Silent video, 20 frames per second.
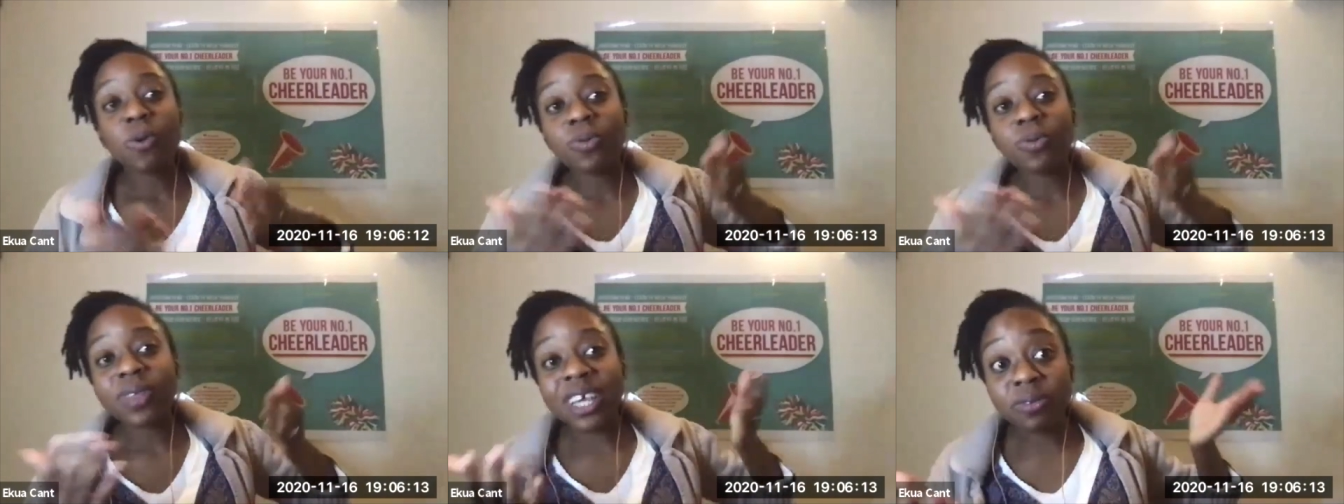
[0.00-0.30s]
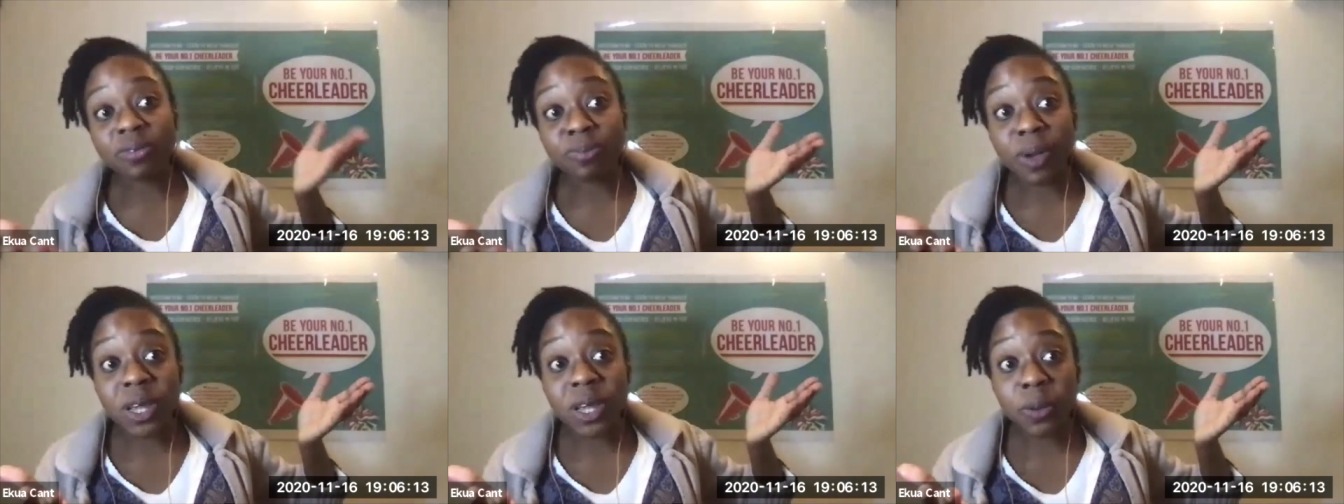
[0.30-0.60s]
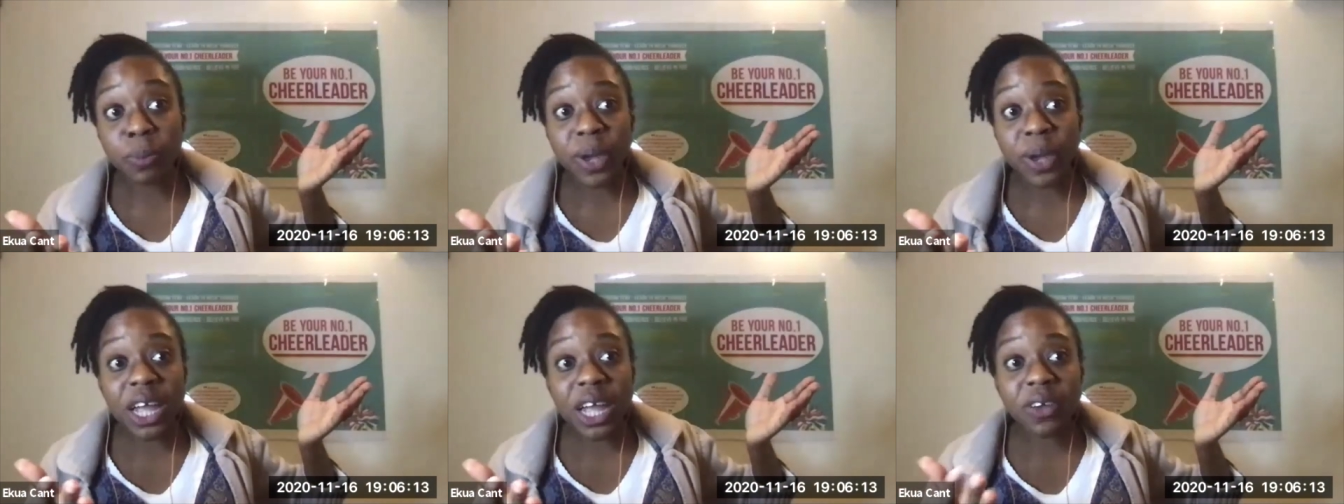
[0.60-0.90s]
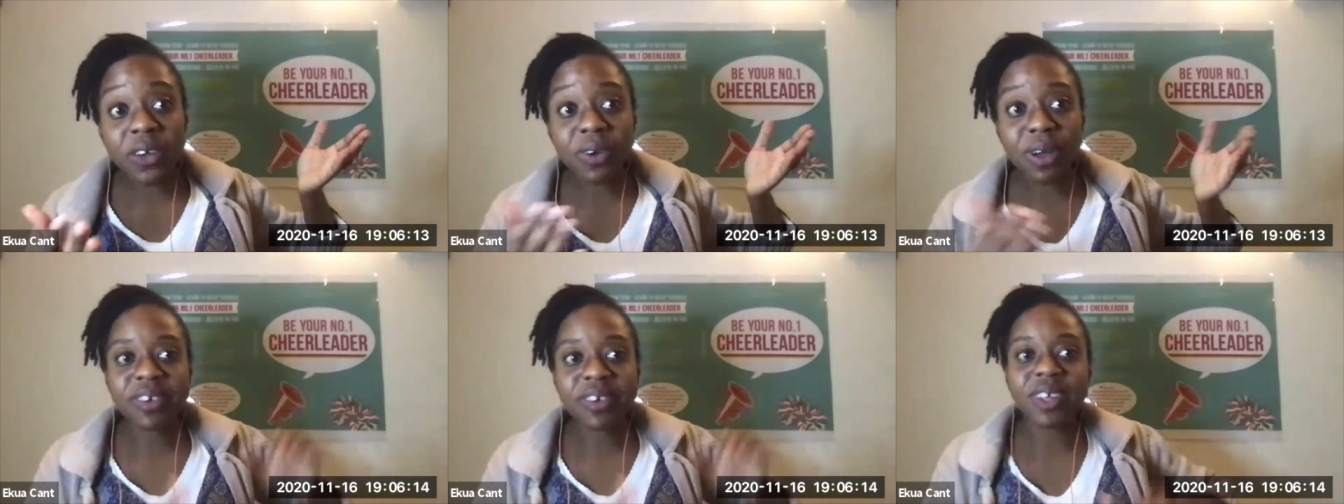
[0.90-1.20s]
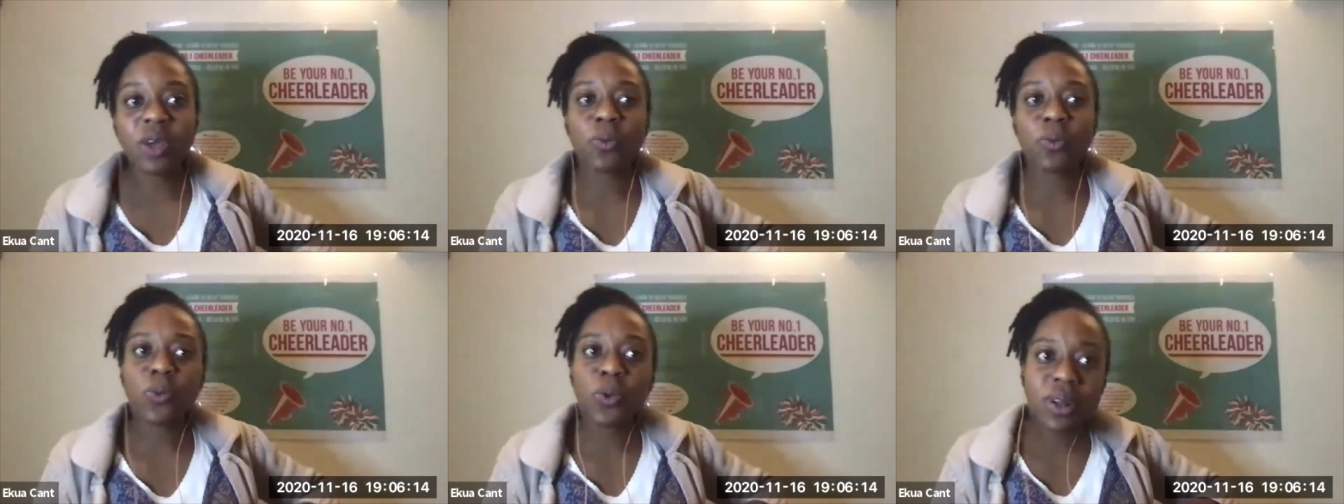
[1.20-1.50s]
tell us about your background, you
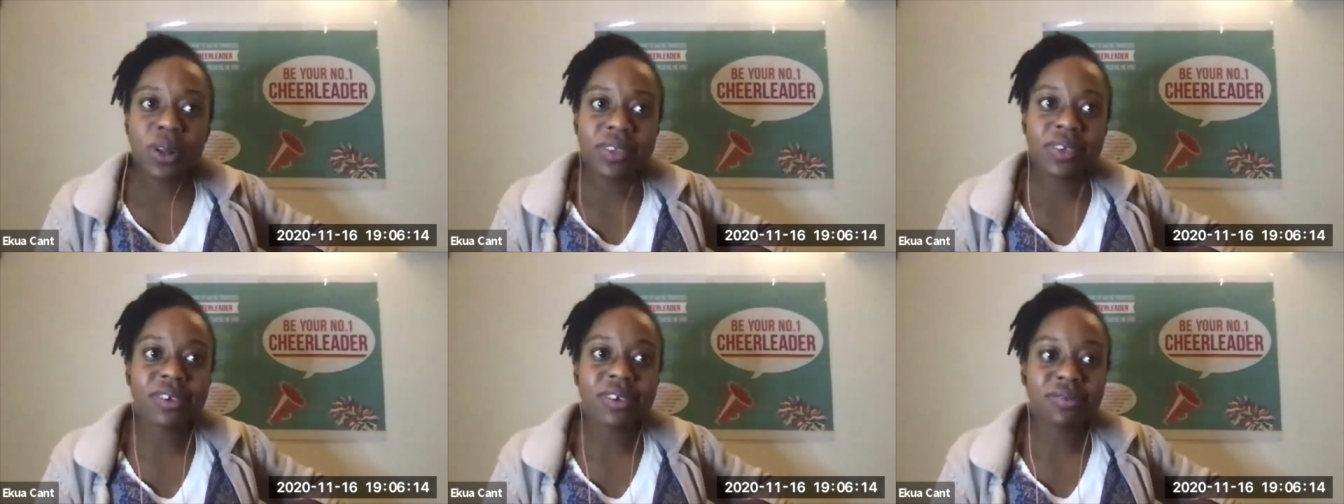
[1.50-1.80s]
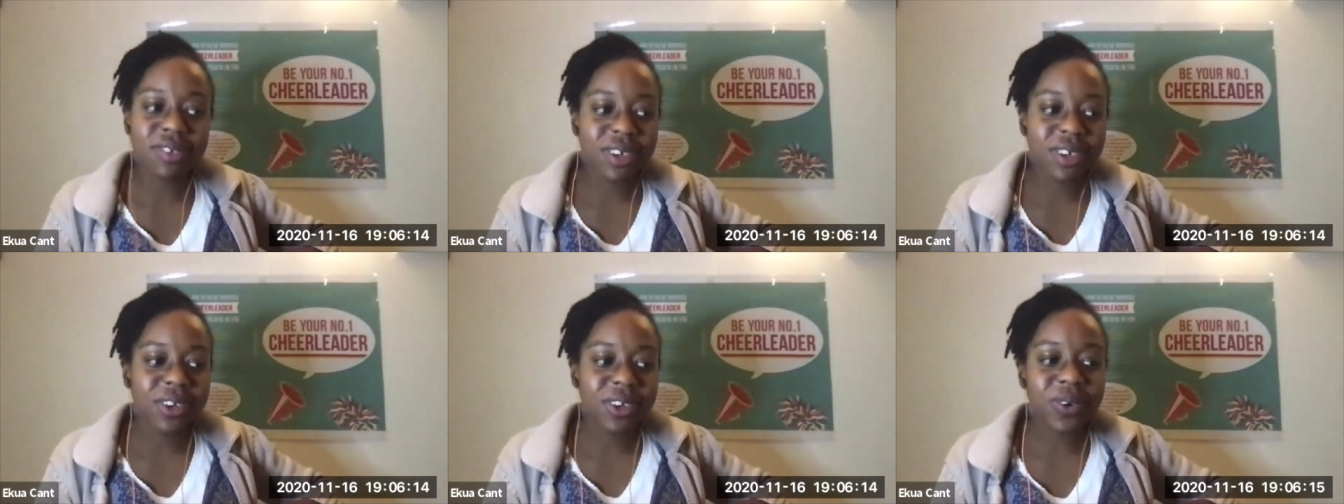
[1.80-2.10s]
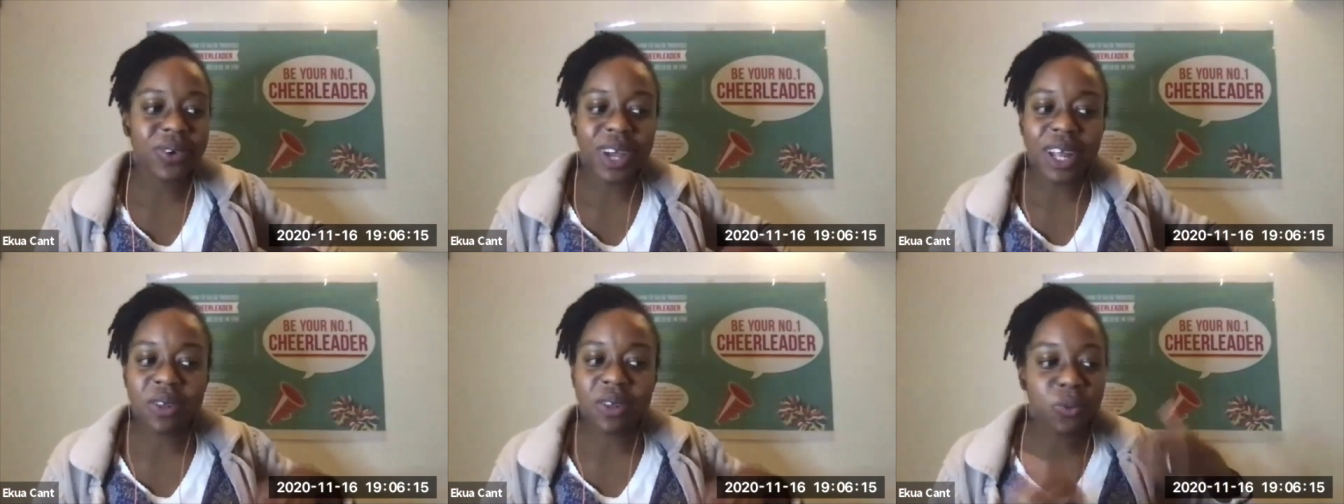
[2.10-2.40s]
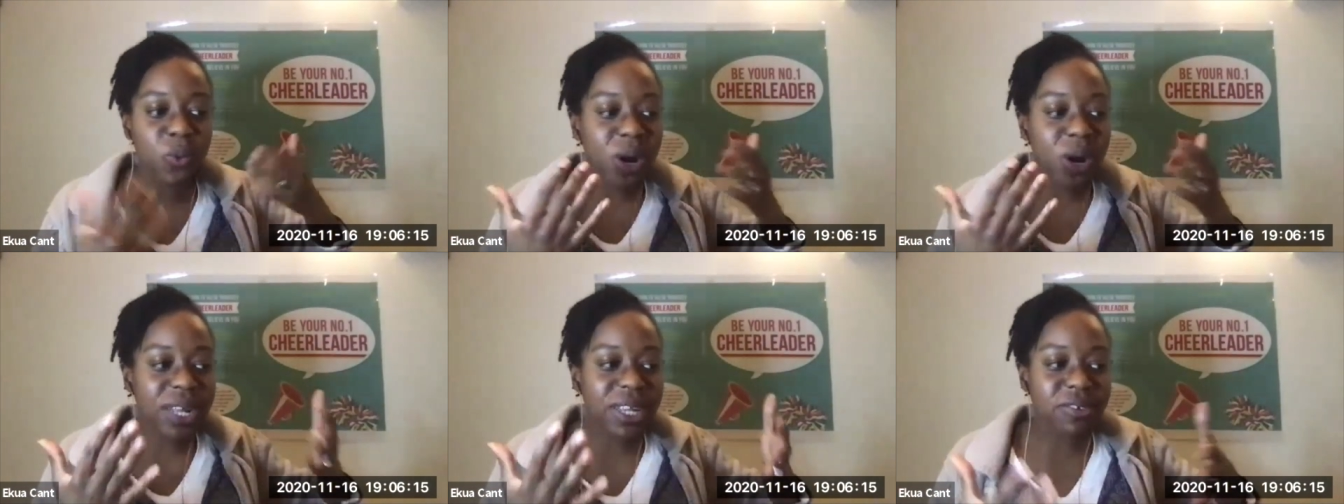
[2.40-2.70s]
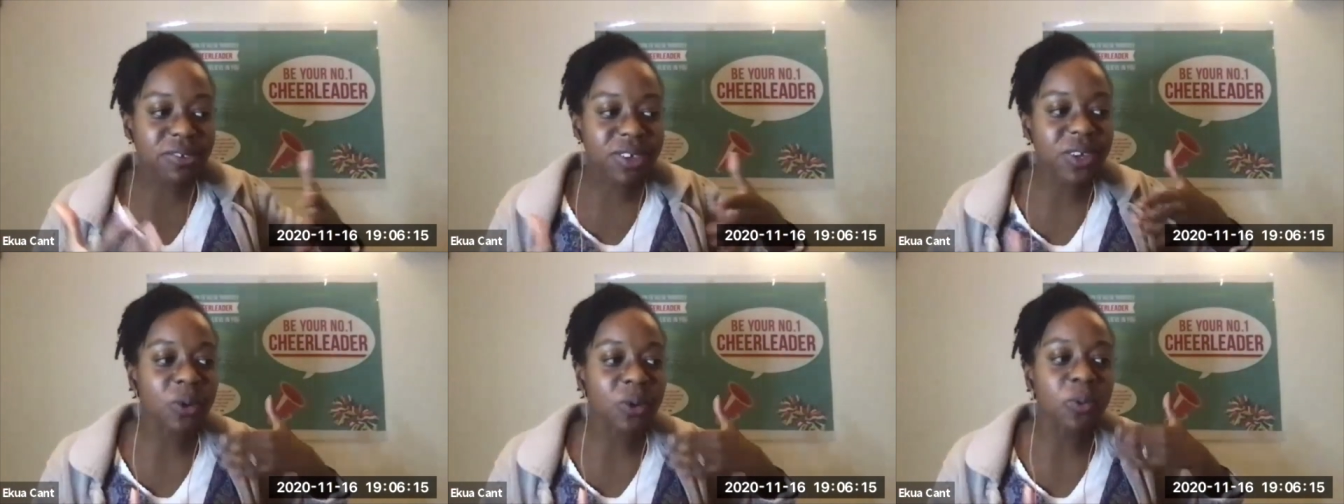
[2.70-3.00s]
know, what do you do and why do you
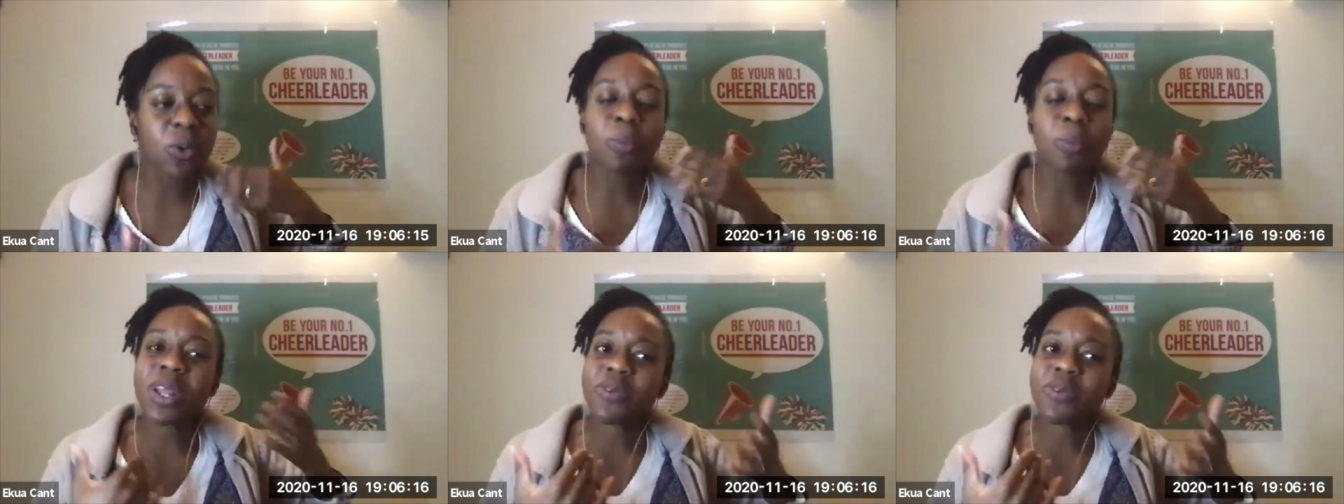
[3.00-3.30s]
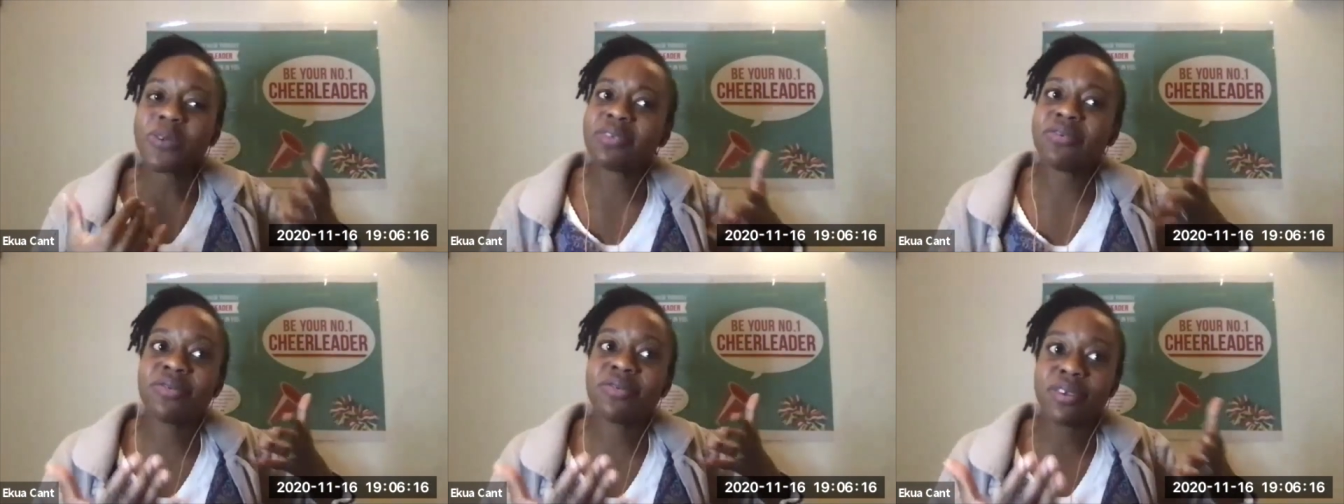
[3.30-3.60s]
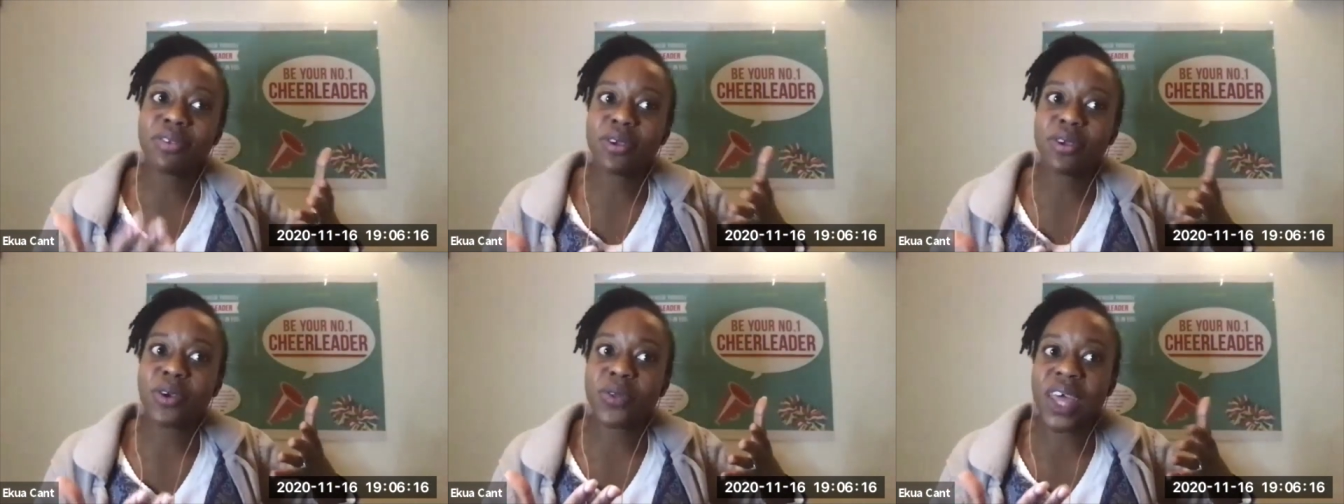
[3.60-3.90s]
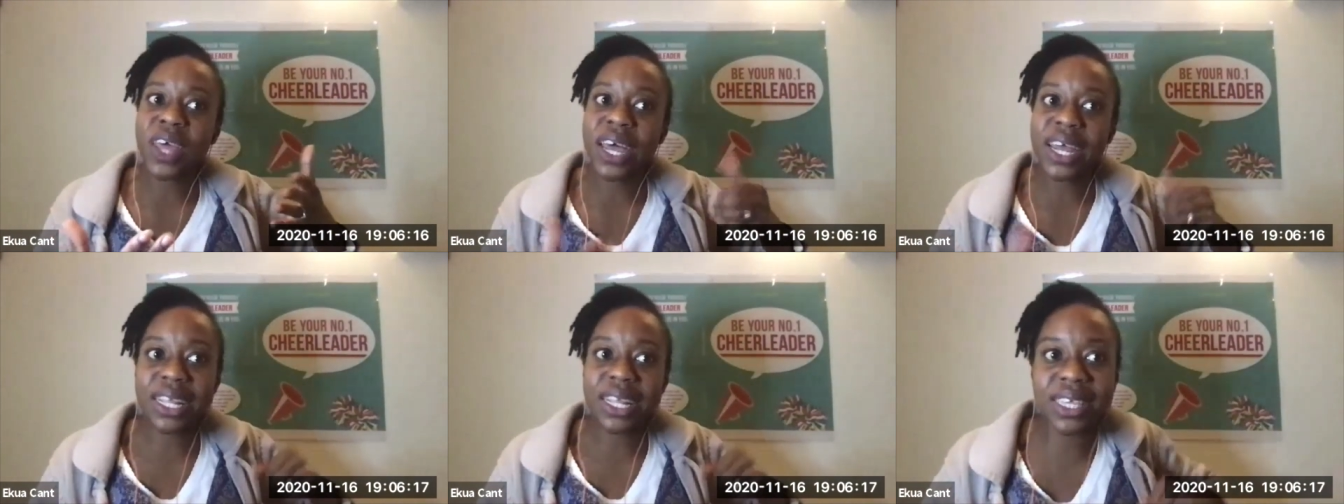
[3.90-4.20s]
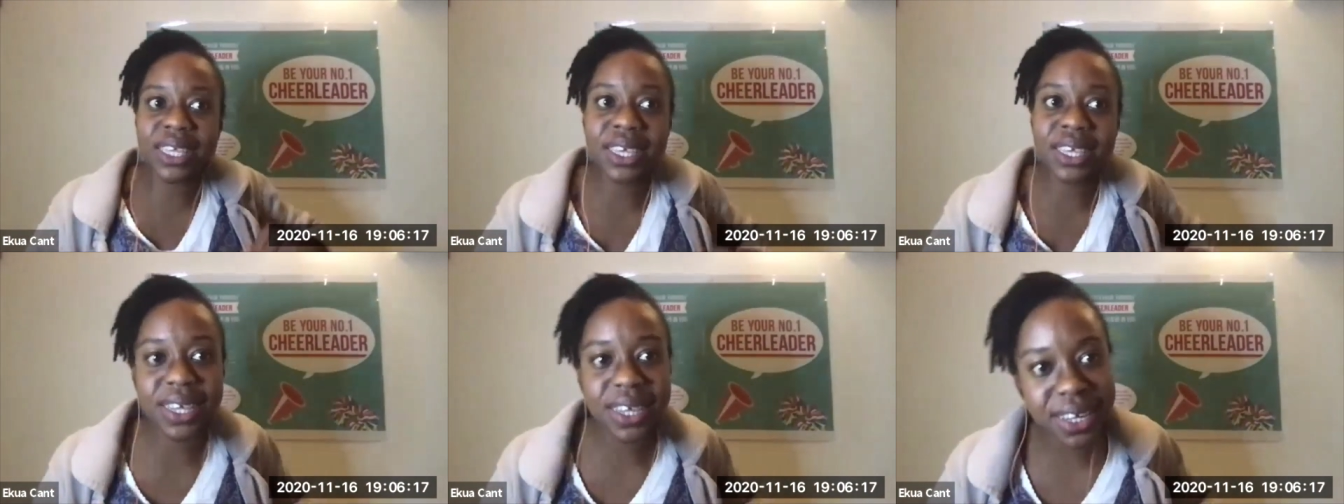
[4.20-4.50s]
do it? What motivates you to do
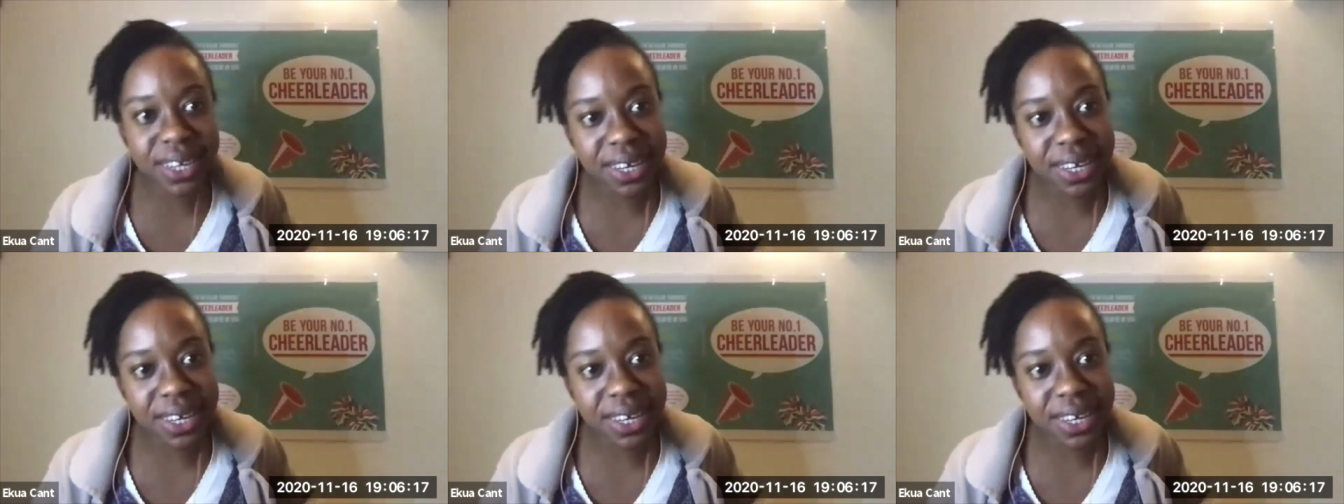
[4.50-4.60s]
that?